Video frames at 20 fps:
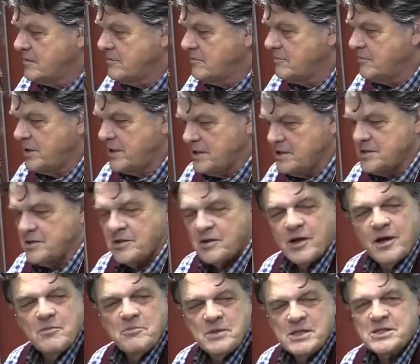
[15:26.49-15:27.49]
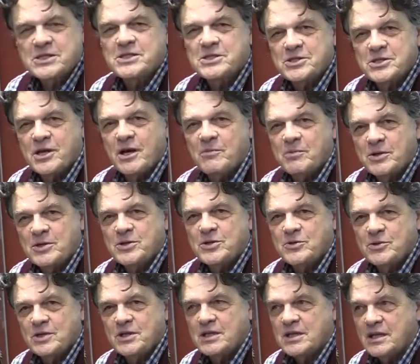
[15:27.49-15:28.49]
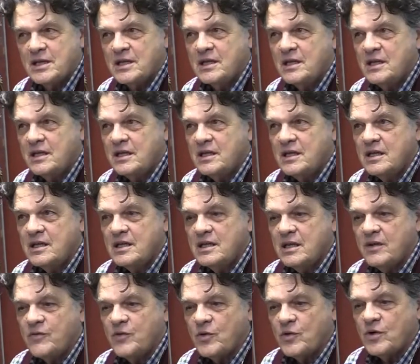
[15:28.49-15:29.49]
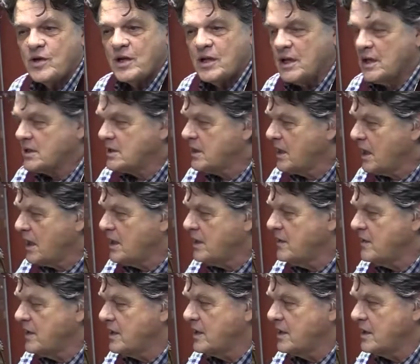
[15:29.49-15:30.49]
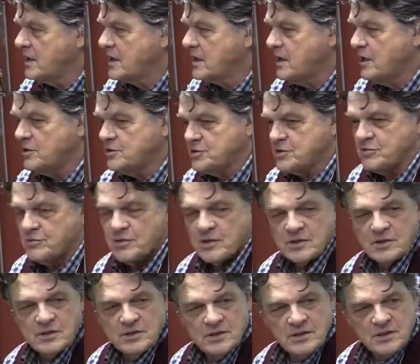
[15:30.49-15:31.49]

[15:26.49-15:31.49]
please do not miss this opportunity if you collect anything cultural,